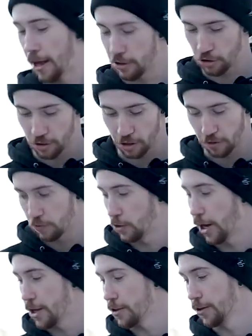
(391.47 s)
And just to give you
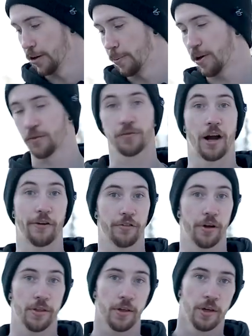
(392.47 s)
guys a little bit of
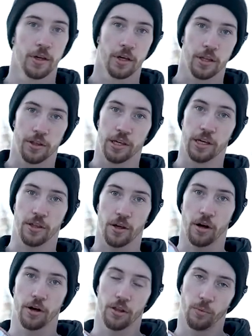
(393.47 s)
reference, these
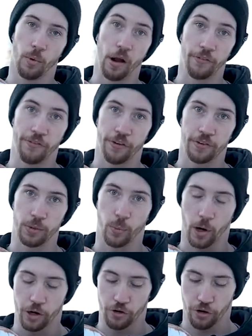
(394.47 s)
are the
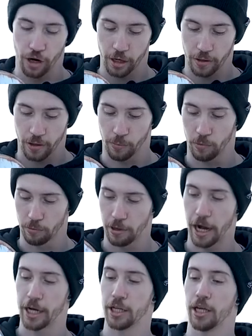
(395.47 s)
151 trucks, and we're
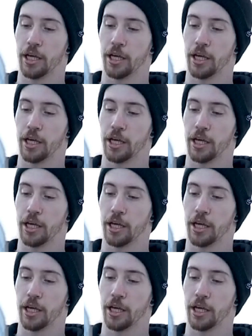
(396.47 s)
riding